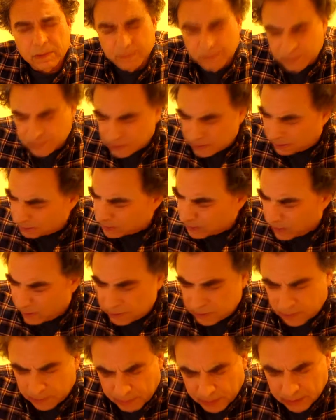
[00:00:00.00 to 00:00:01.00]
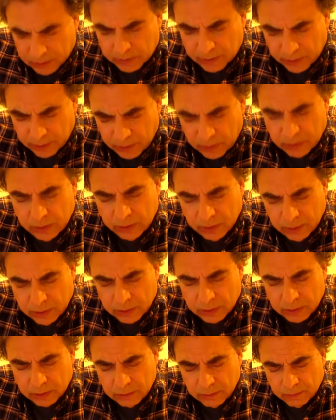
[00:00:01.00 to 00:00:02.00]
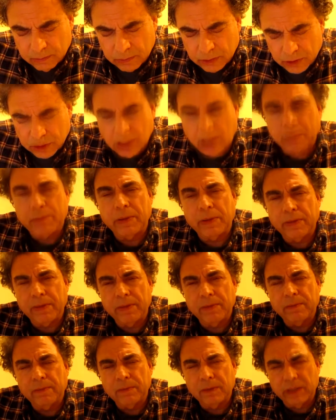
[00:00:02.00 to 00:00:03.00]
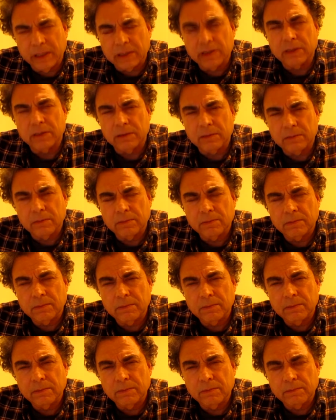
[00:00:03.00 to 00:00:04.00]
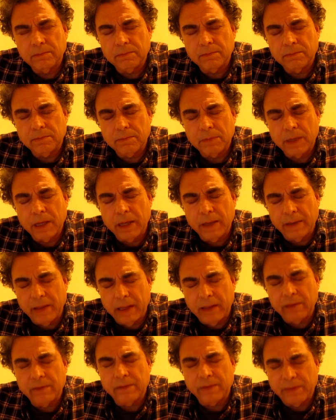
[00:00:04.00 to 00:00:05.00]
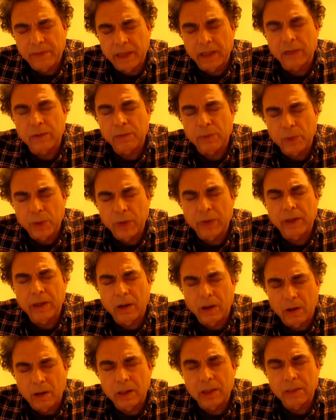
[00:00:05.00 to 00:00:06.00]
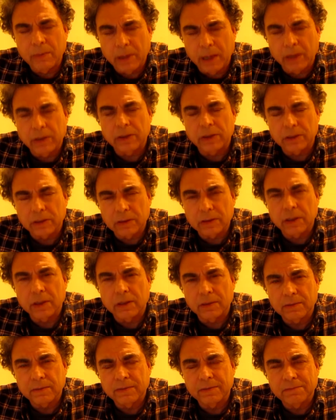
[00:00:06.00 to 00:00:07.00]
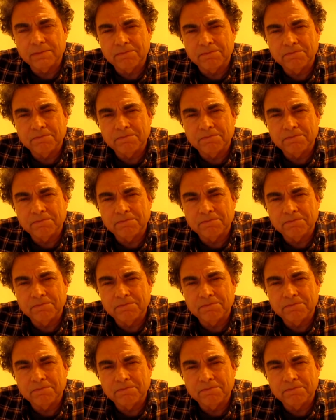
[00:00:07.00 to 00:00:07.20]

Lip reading: Sometimes the best thing you can do is shut up and listen, and then think really hard about yourself.